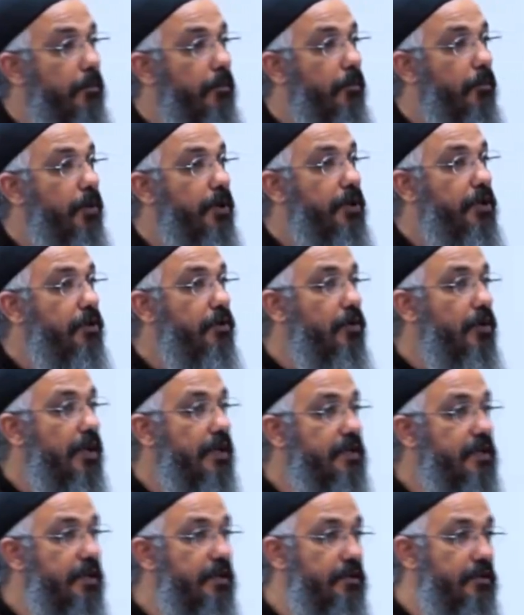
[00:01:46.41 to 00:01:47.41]
When you
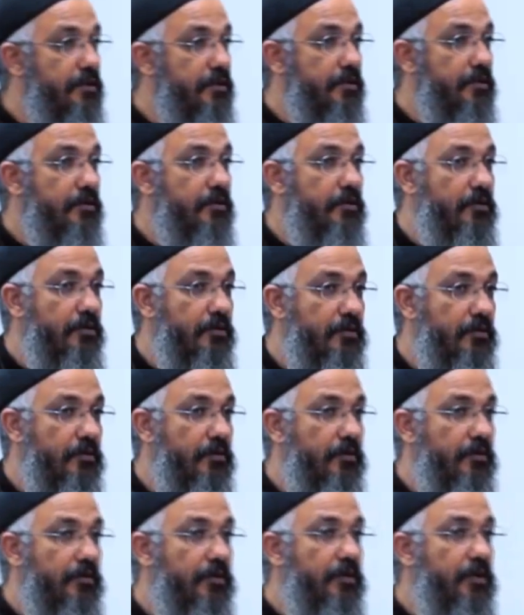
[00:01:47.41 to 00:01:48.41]
listen
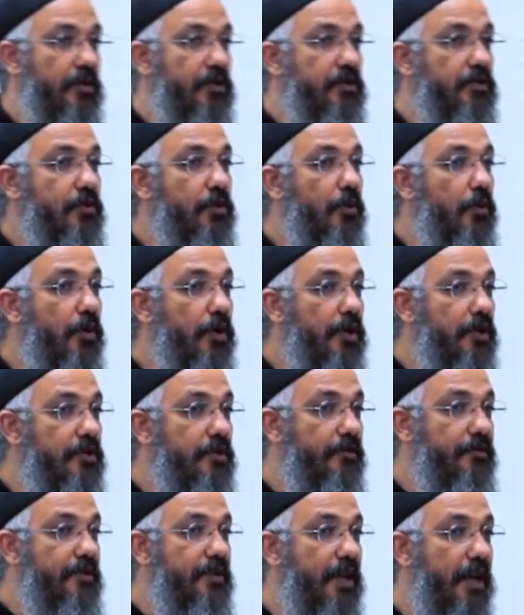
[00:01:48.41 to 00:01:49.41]
to the stories
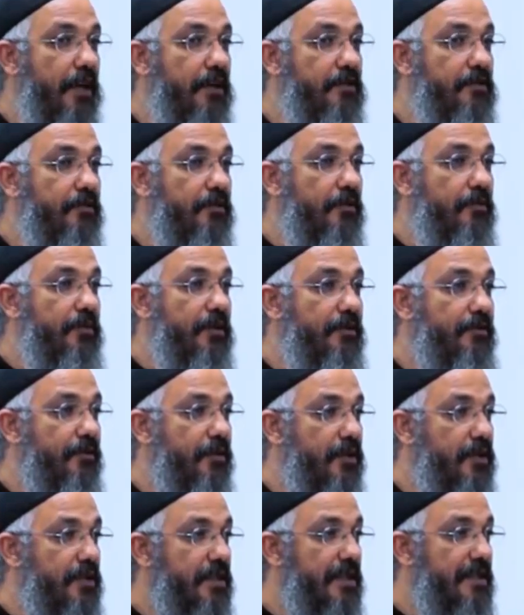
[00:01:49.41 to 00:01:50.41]
of saints from the
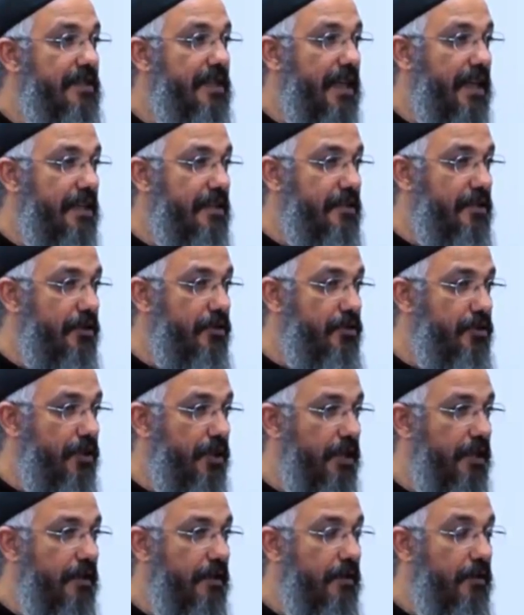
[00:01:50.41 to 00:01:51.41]
1st and 2nd
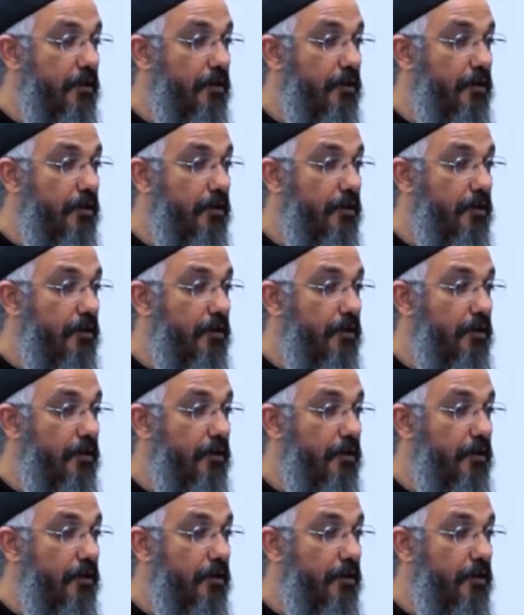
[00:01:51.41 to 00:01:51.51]
century,